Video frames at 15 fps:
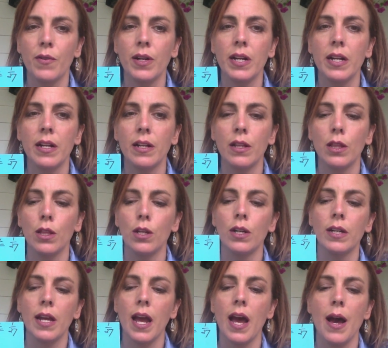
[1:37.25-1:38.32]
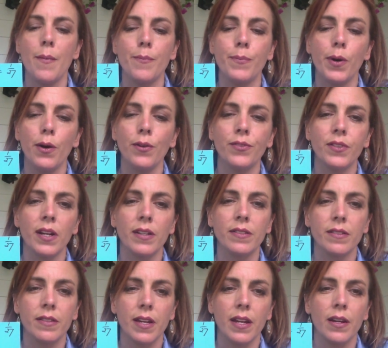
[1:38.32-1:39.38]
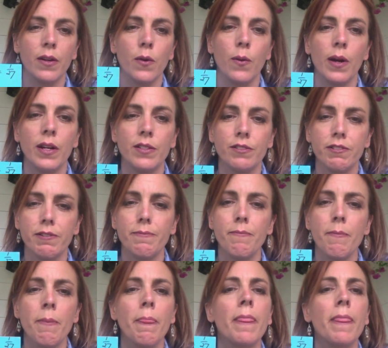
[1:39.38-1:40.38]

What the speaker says: We're going to look at both sides of that equation